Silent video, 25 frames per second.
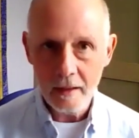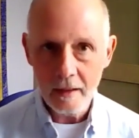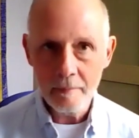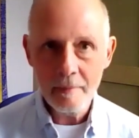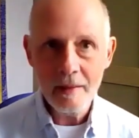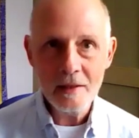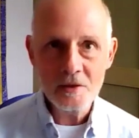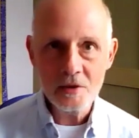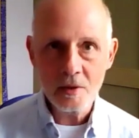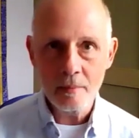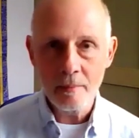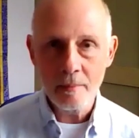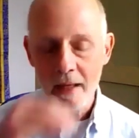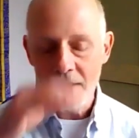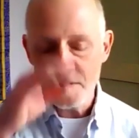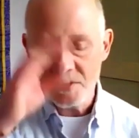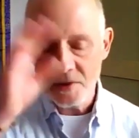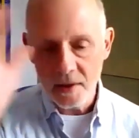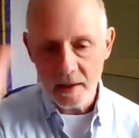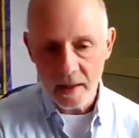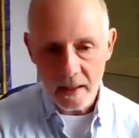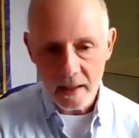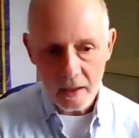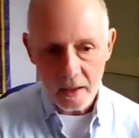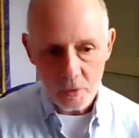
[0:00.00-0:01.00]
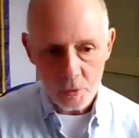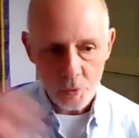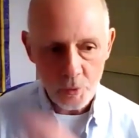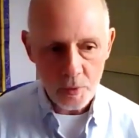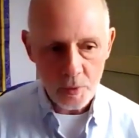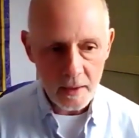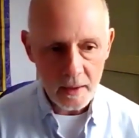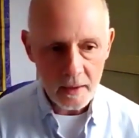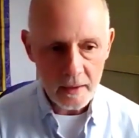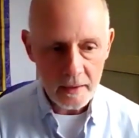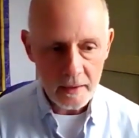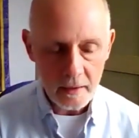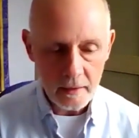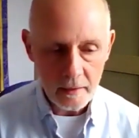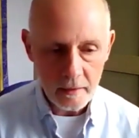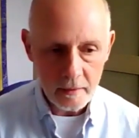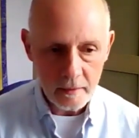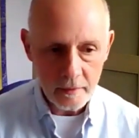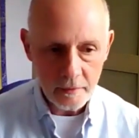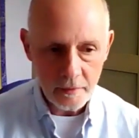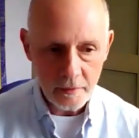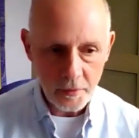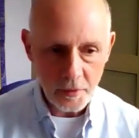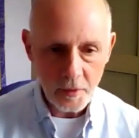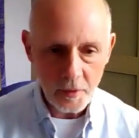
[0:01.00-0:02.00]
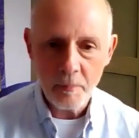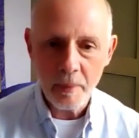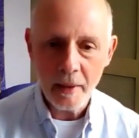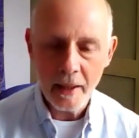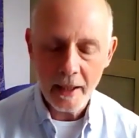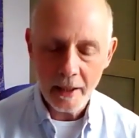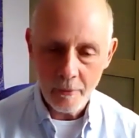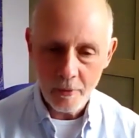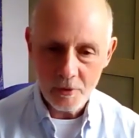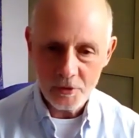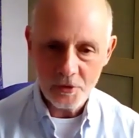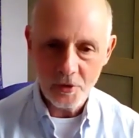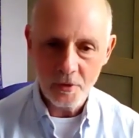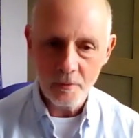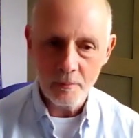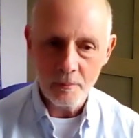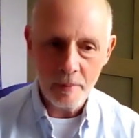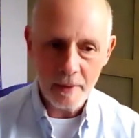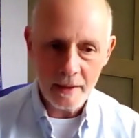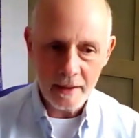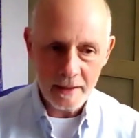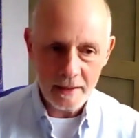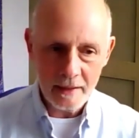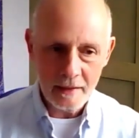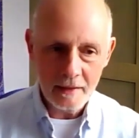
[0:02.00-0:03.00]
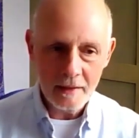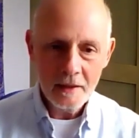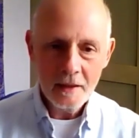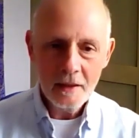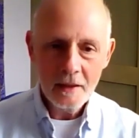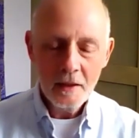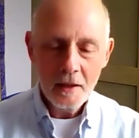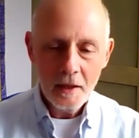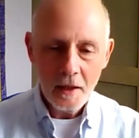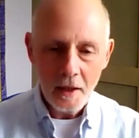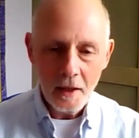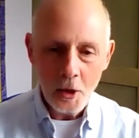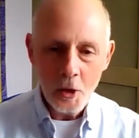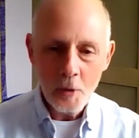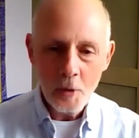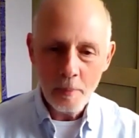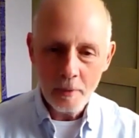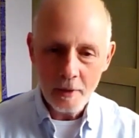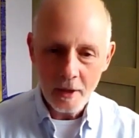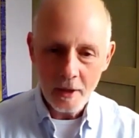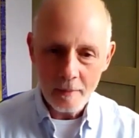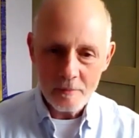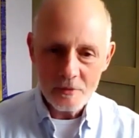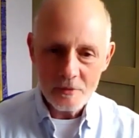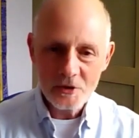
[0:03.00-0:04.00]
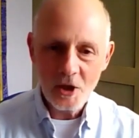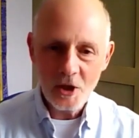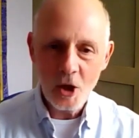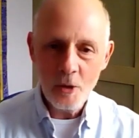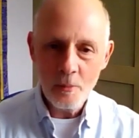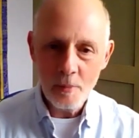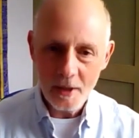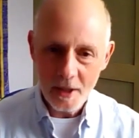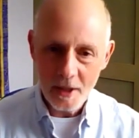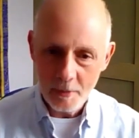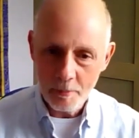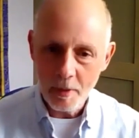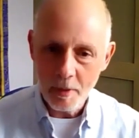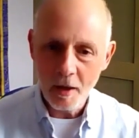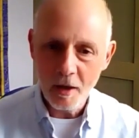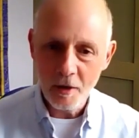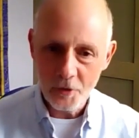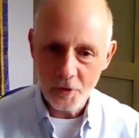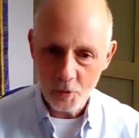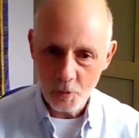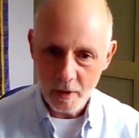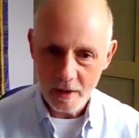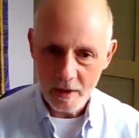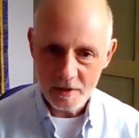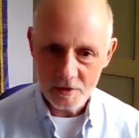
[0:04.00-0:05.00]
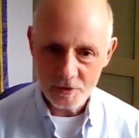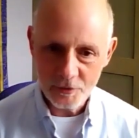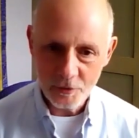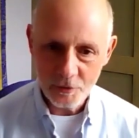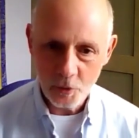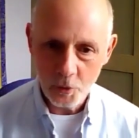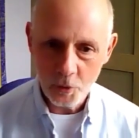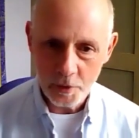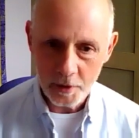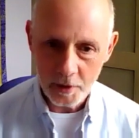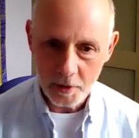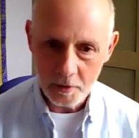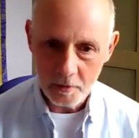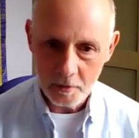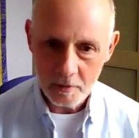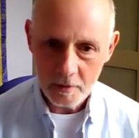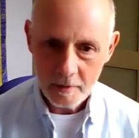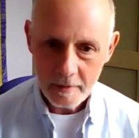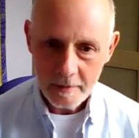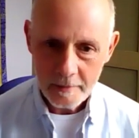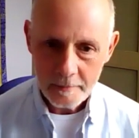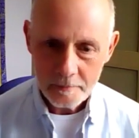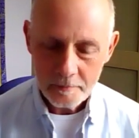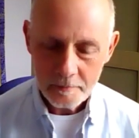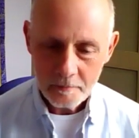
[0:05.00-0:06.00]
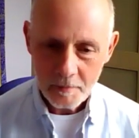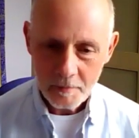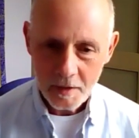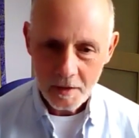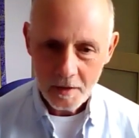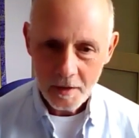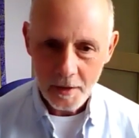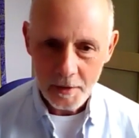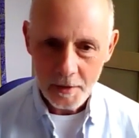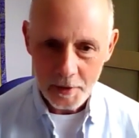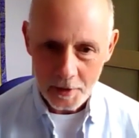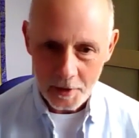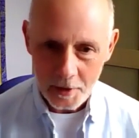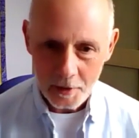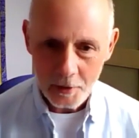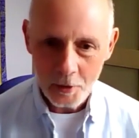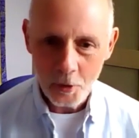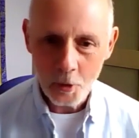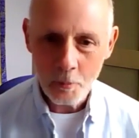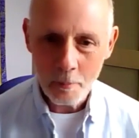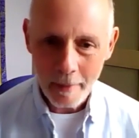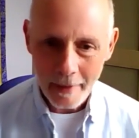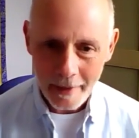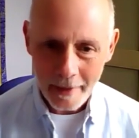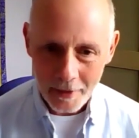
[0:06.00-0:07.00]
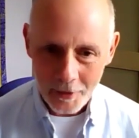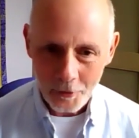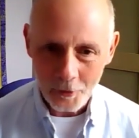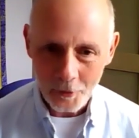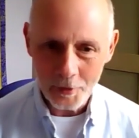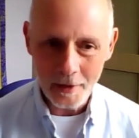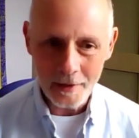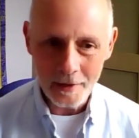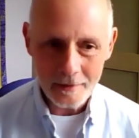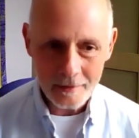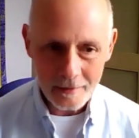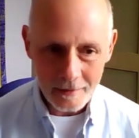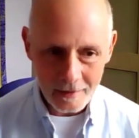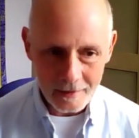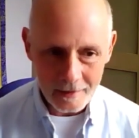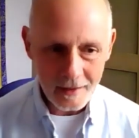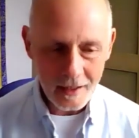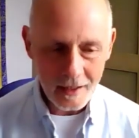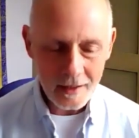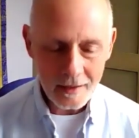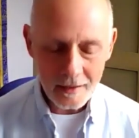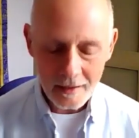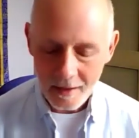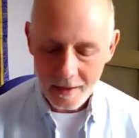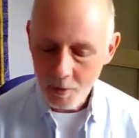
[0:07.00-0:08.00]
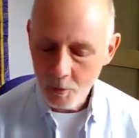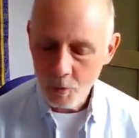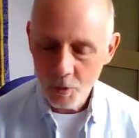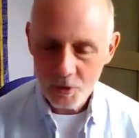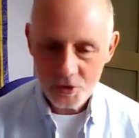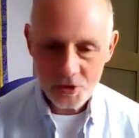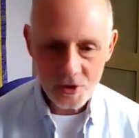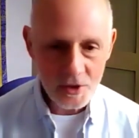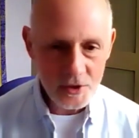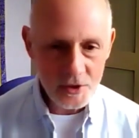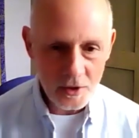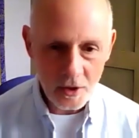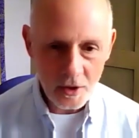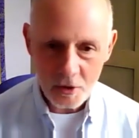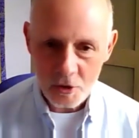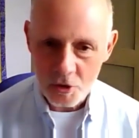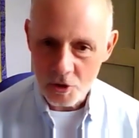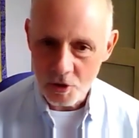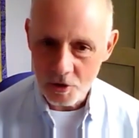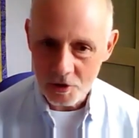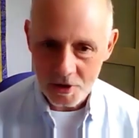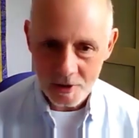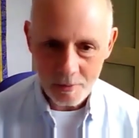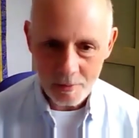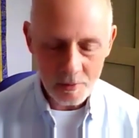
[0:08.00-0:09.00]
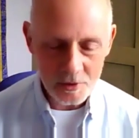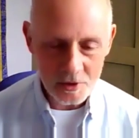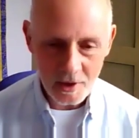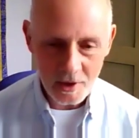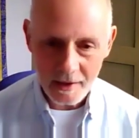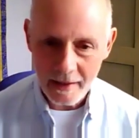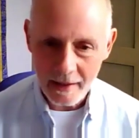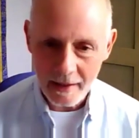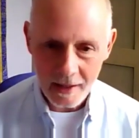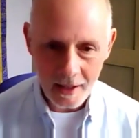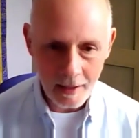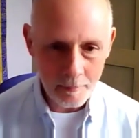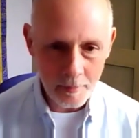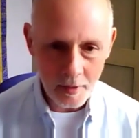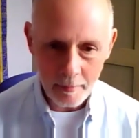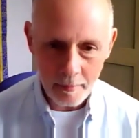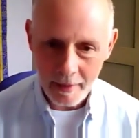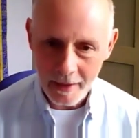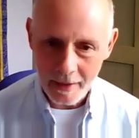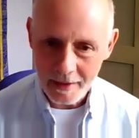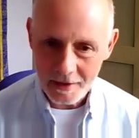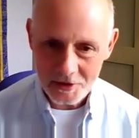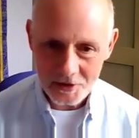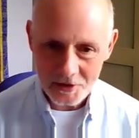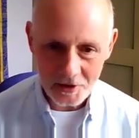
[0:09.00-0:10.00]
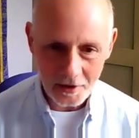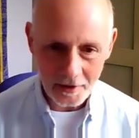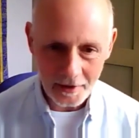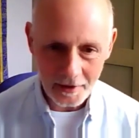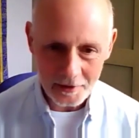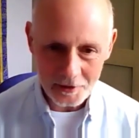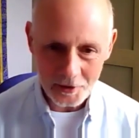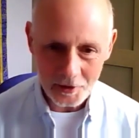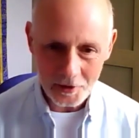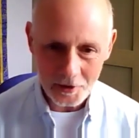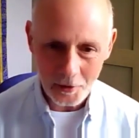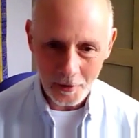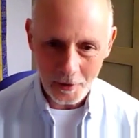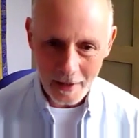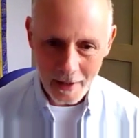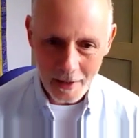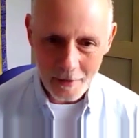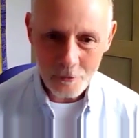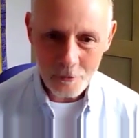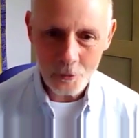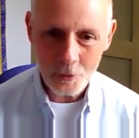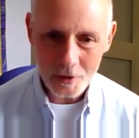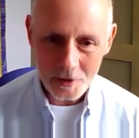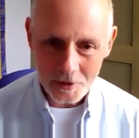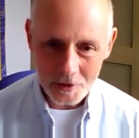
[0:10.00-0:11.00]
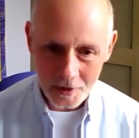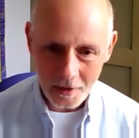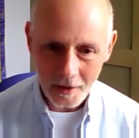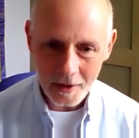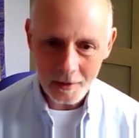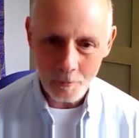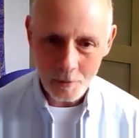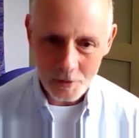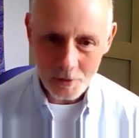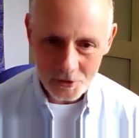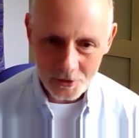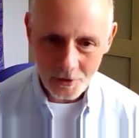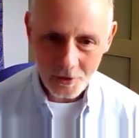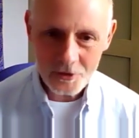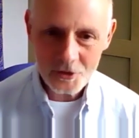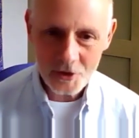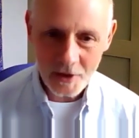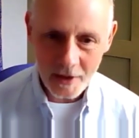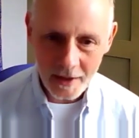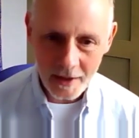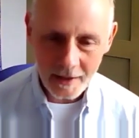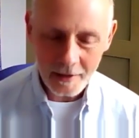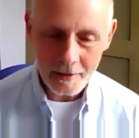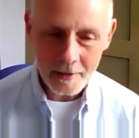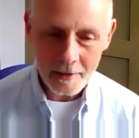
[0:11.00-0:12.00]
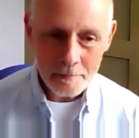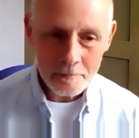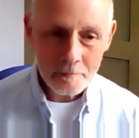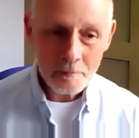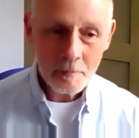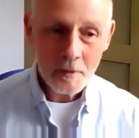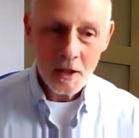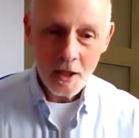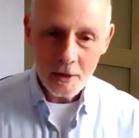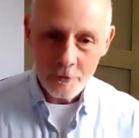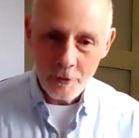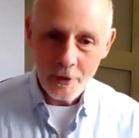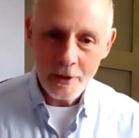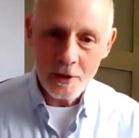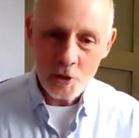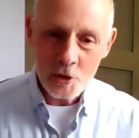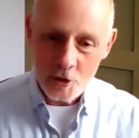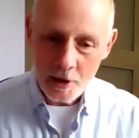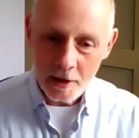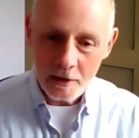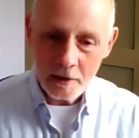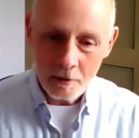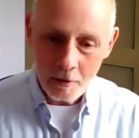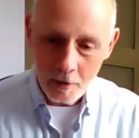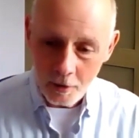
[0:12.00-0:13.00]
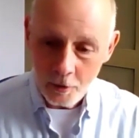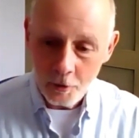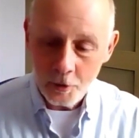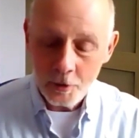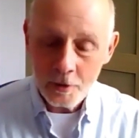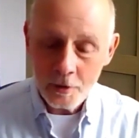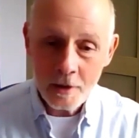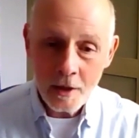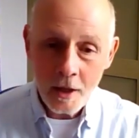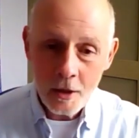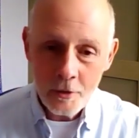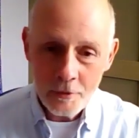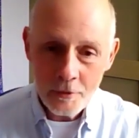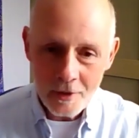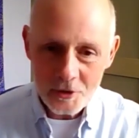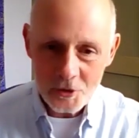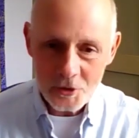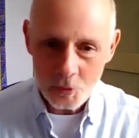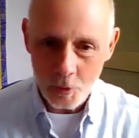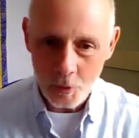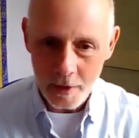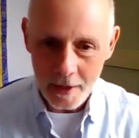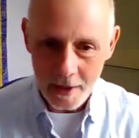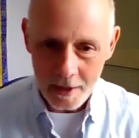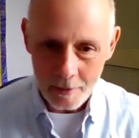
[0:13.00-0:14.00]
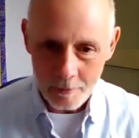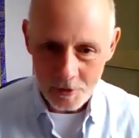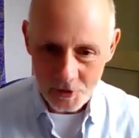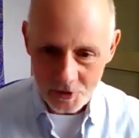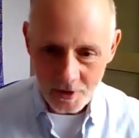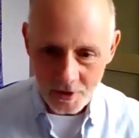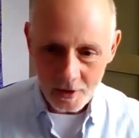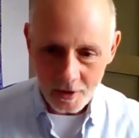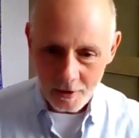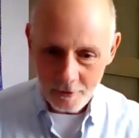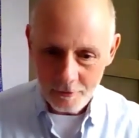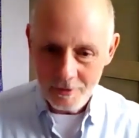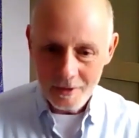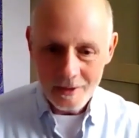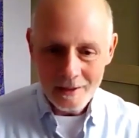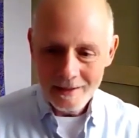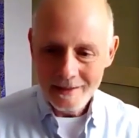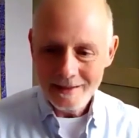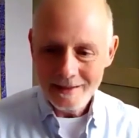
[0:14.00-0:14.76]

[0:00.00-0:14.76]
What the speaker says: it's amazing how really the powers that be open up so many pathways for you. And you can look back on it. It wasn't nudges. It was a kick up the backside. You know, every time. It was not saying a very gentle, go this way. It was kind of,